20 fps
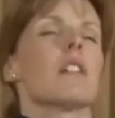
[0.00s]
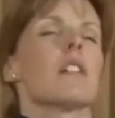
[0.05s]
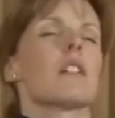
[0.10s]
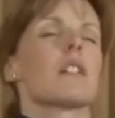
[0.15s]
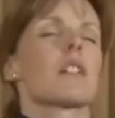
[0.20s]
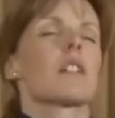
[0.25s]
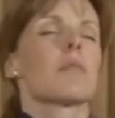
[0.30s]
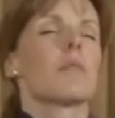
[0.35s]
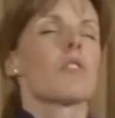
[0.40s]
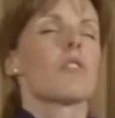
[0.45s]

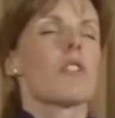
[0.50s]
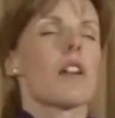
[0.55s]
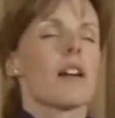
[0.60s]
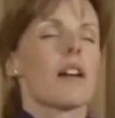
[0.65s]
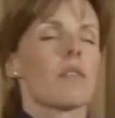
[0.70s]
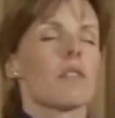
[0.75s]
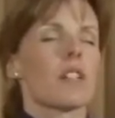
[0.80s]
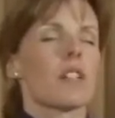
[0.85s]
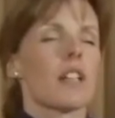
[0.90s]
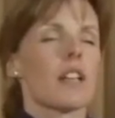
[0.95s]
some
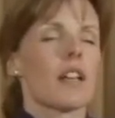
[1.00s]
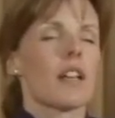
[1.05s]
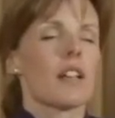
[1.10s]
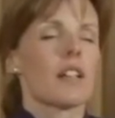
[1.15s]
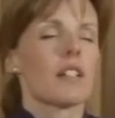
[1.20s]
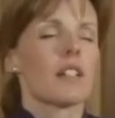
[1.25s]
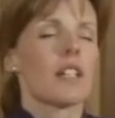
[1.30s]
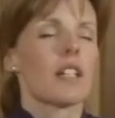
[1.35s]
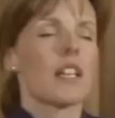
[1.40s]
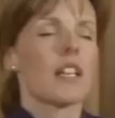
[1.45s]
grounding
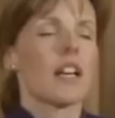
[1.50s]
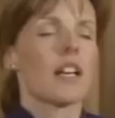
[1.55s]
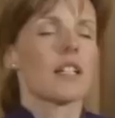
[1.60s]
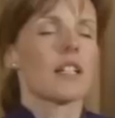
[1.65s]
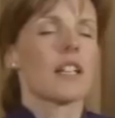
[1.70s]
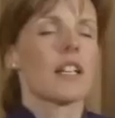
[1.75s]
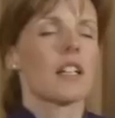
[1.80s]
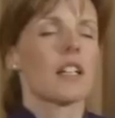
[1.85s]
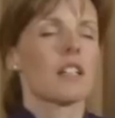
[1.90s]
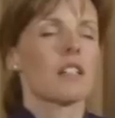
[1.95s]
and
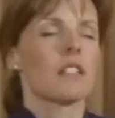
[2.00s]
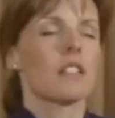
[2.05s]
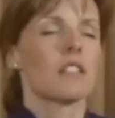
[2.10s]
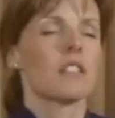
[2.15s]
connecting.